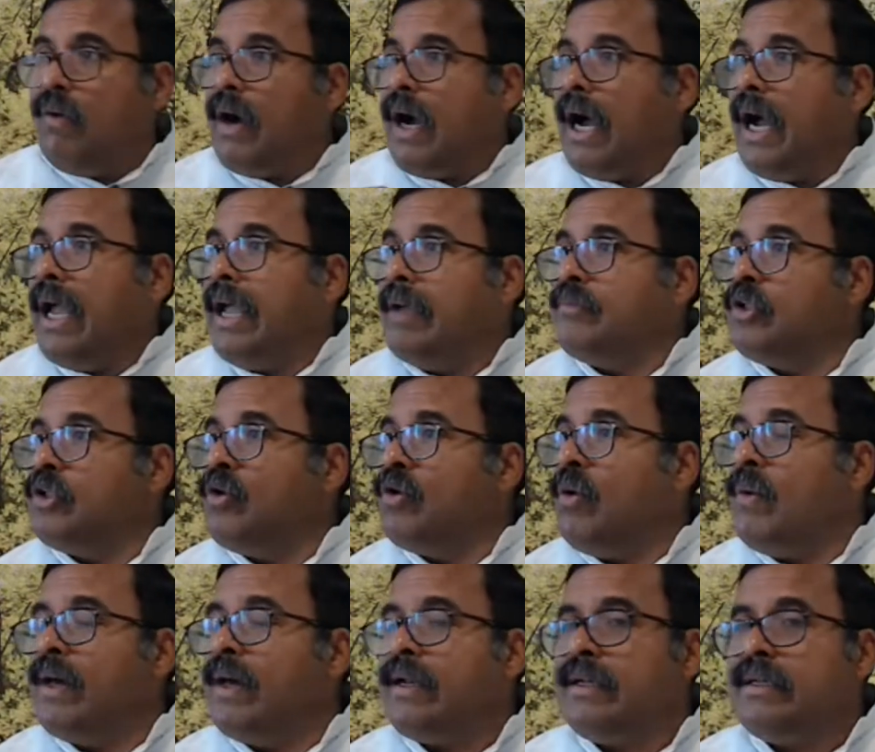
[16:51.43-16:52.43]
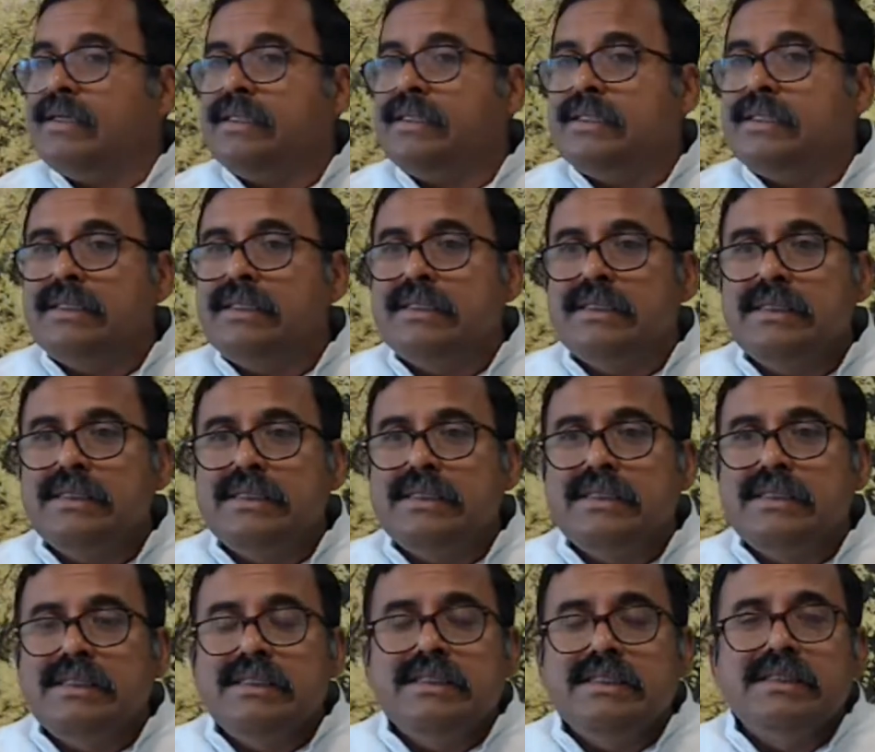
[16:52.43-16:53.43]
I am the knower.
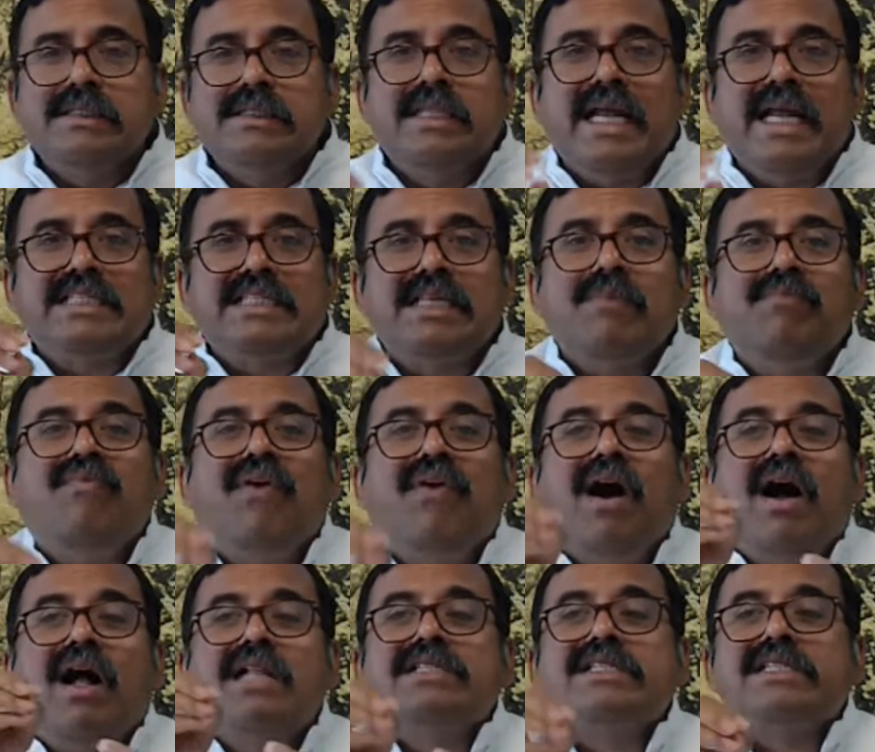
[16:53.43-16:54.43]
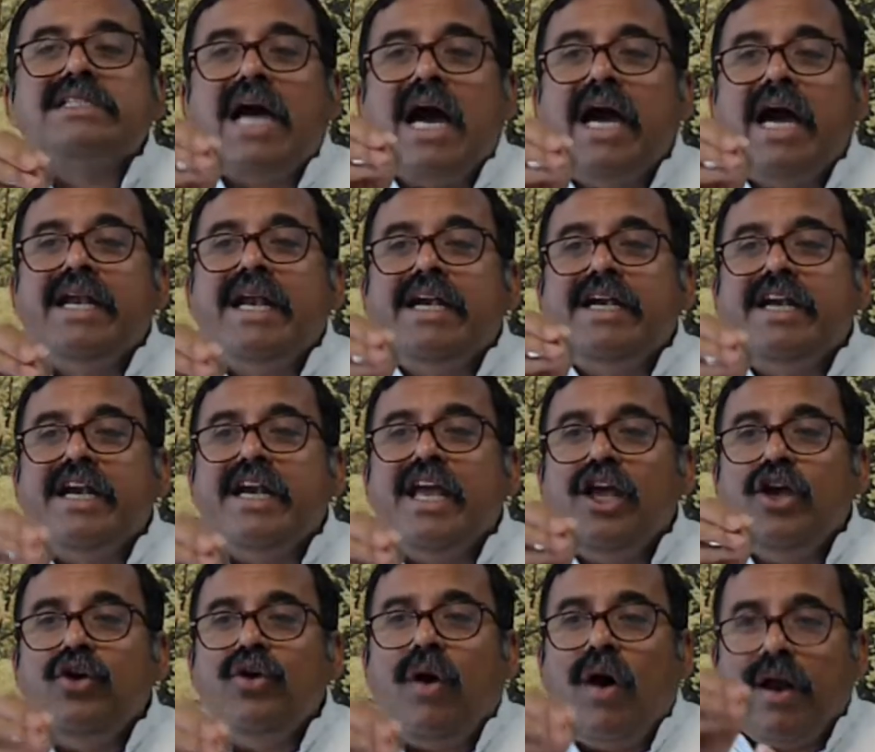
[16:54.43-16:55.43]
That's a false identity.
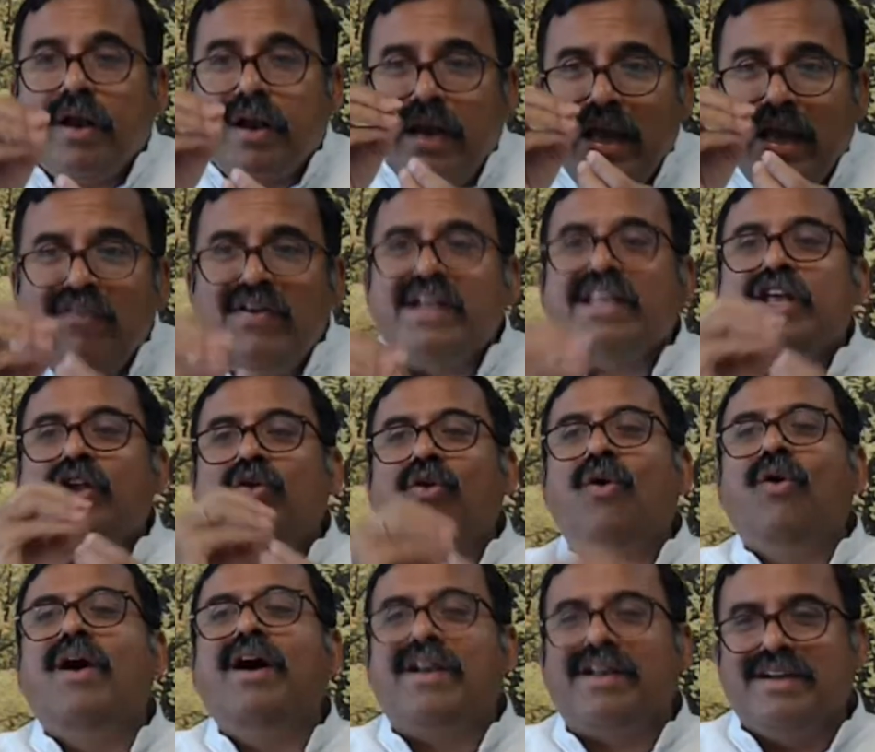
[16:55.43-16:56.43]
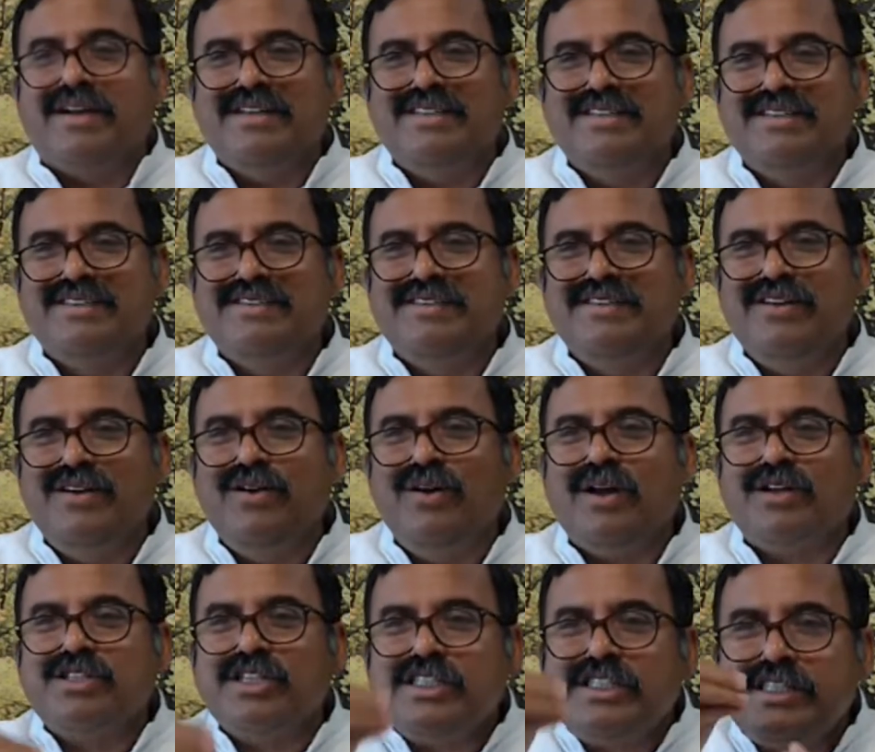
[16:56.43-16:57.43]
You are never the knower. You
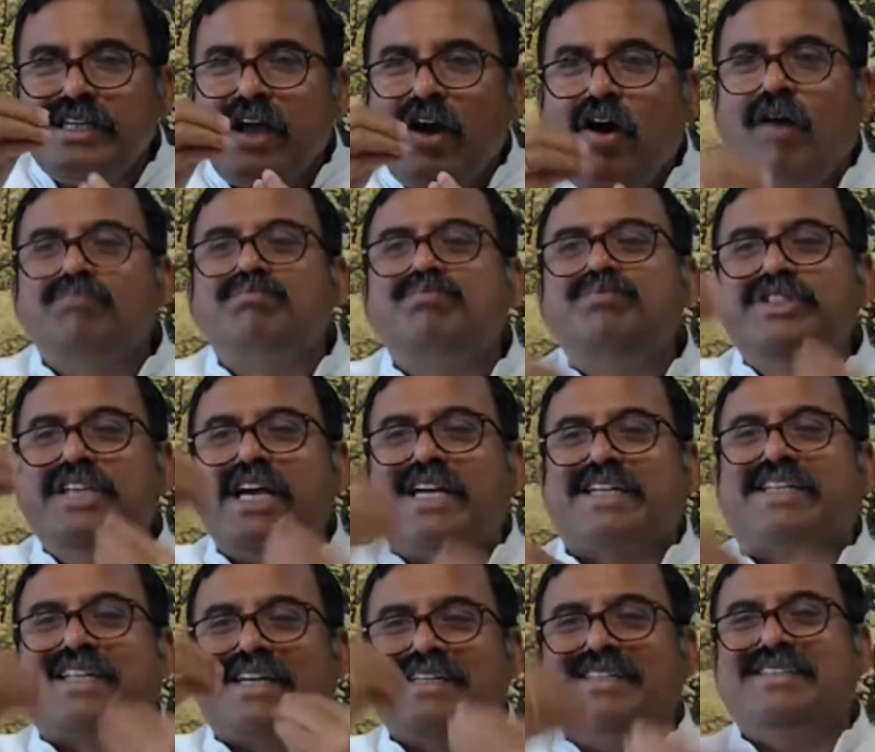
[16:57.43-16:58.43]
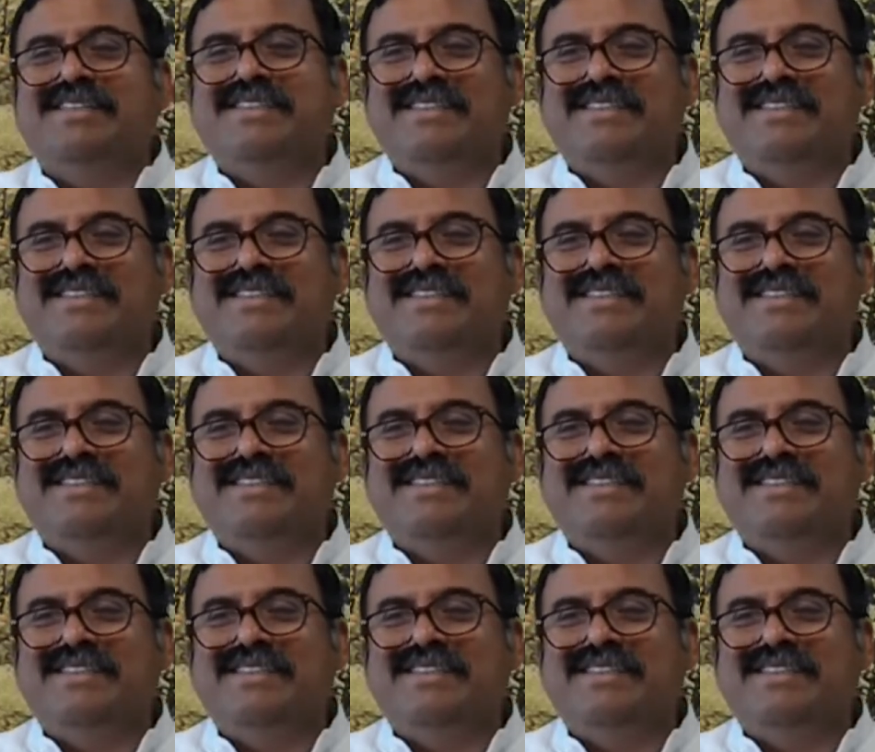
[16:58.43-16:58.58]
are just an object.